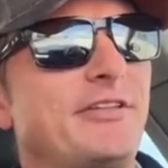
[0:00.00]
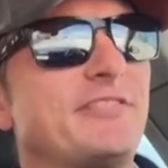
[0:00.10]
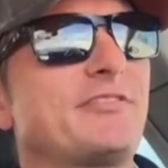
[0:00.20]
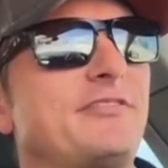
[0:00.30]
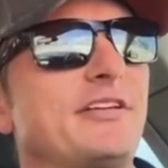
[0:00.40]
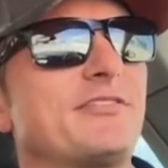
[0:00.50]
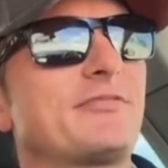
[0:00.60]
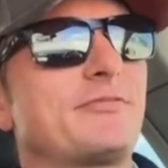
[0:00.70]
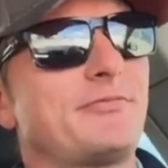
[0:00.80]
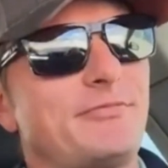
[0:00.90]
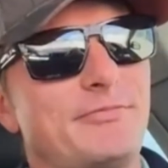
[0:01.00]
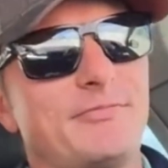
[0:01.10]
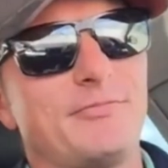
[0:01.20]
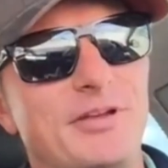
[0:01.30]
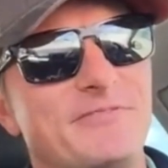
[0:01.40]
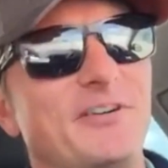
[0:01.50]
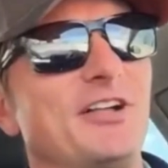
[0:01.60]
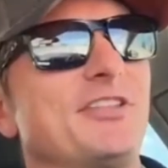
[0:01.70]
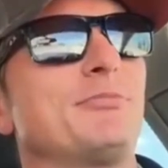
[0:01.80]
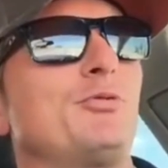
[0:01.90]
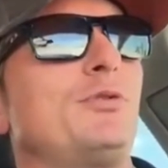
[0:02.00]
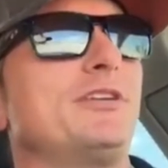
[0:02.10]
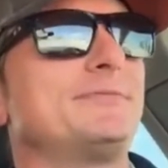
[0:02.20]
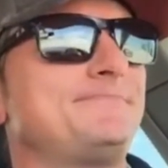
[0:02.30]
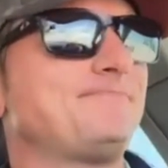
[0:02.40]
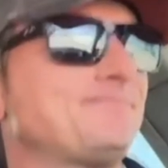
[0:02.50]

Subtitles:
That's pitfall number one.